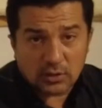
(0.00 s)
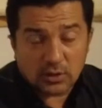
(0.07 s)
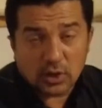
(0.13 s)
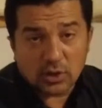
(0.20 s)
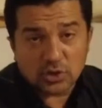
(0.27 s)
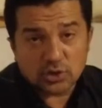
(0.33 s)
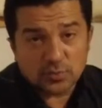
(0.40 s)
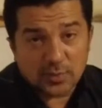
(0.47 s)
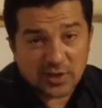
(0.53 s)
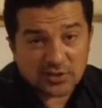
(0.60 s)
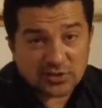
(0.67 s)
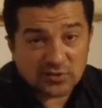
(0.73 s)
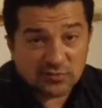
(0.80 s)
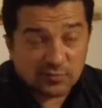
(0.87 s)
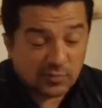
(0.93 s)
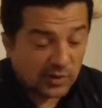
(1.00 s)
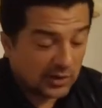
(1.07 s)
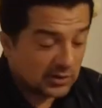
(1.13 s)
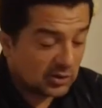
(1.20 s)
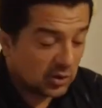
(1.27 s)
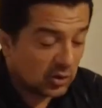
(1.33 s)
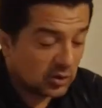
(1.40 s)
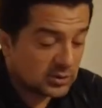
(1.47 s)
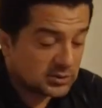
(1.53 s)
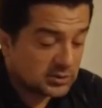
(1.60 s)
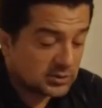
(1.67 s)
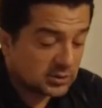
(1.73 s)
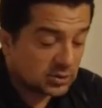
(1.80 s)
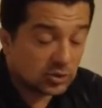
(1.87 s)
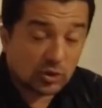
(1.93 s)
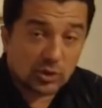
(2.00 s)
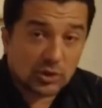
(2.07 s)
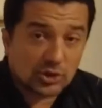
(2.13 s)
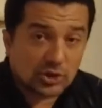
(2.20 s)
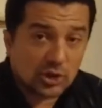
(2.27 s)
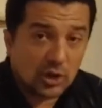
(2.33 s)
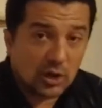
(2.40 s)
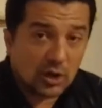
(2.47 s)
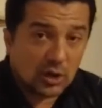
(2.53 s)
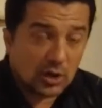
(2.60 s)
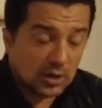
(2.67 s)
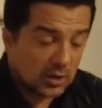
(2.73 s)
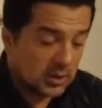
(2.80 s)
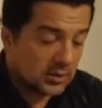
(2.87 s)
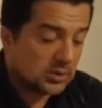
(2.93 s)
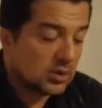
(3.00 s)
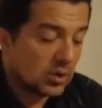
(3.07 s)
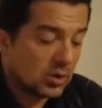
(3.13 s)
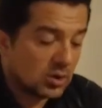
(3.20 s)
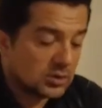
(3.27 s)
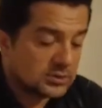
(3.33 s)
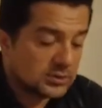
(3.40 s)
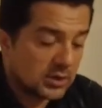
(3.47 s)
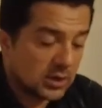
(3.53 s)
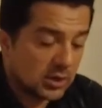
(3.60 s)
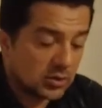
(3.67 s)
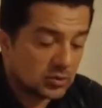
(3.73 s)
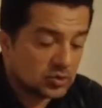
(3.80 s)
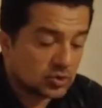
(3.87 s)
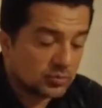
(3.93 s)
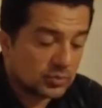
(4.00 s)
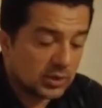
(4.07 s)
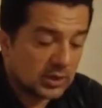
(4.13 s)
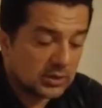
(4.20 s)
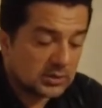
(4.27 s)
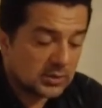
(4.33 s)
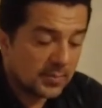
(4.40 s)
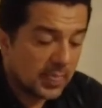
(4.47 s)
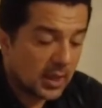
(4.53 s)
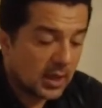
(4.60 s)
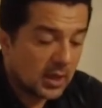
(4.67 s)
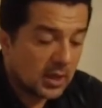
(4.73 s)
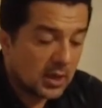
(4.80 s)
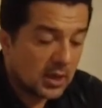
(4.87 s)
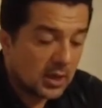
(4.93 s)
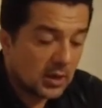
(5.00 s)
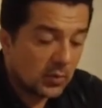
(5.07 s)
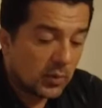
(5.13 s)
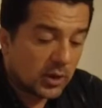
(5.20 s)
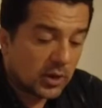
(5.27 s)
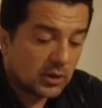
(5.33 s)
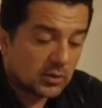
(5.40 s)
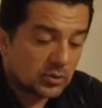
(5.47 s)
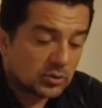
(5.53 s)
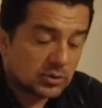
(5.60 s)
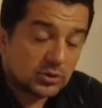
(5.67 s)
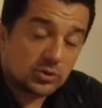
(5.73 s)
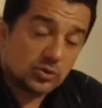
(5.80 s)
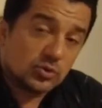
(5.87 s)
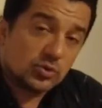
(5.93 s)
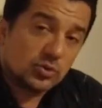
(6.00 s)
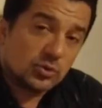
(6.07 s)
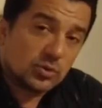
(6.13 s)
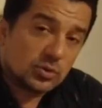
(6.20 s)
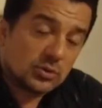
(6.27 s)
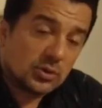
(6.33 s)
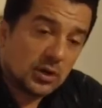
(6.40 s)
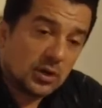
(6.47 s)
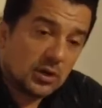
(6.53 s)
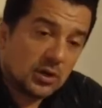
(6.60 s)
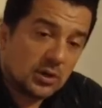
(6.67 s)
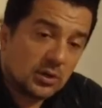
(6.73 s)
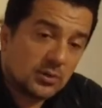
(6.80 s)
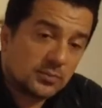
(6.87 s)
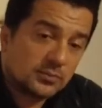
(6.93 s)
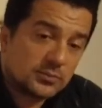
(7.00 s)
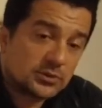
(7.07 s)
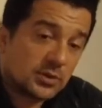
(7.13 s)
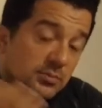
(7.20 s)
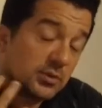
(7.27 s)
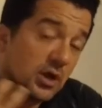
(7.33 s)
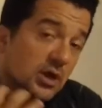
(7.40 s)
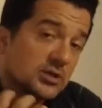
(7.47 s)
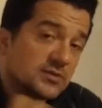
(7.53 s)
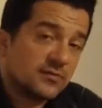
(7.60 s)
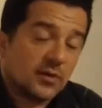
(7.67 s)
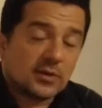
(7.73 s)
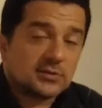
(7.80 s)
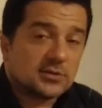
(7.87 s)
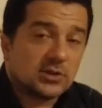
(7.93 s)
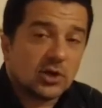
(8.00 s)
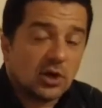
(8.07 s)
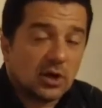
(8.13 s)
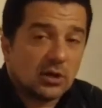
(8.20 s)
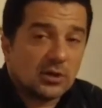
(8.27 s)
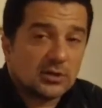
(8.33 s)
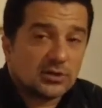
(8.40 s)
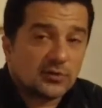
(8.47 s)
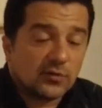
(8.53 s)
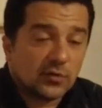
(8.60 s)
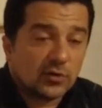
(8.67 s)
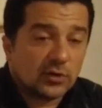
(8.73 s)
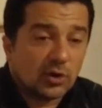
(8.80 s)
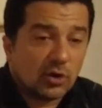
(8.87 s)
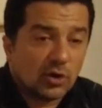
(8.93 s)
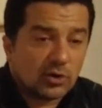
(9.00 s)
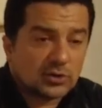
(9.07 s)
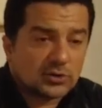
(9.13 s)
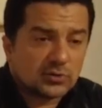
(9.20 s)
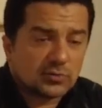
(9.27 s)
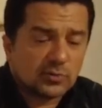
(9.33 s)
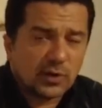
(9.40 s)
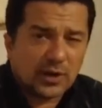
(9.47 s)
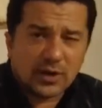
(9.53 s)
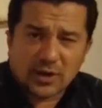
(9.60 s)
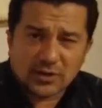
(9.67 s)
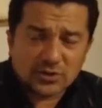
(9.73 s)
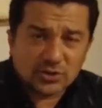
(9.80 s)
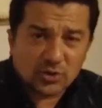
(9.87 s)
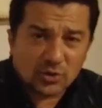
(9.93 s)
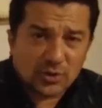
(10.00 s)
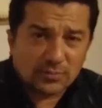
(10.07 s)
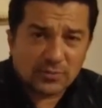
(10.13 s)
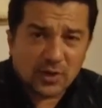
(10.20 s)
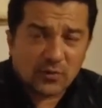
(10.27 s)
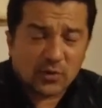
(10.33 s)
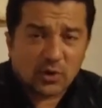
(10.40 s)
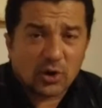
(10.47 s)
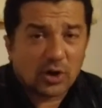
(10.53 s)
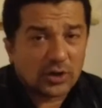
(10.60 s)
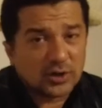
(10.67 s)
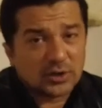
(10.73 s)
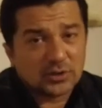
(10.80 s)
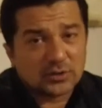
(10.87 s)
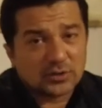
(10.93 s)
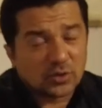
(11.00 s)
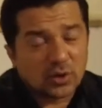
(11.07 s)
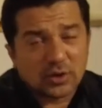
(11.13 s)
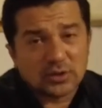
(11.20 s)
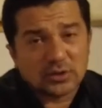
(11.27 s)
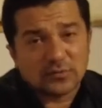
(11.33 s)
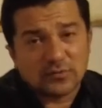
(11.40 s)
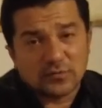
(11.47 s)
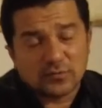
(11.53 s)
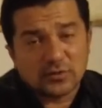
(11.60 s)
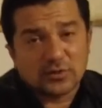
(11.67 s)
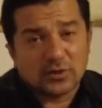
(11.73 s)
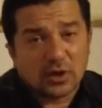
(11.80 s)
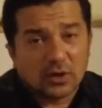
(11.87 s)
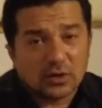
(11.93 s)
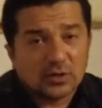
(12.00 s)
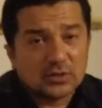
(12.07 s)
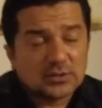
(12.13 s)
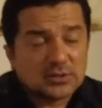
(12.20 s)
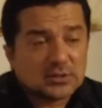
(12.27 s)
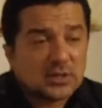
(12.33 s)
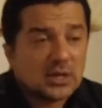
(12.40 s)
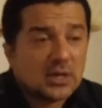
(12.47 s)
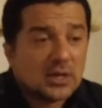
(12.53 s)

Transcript: large Mastiff breed dogs, the Turkish Kangal dogs that I used to breed. When I looked into some nice fancy collars for dogs and I saw them, they were $100 to $150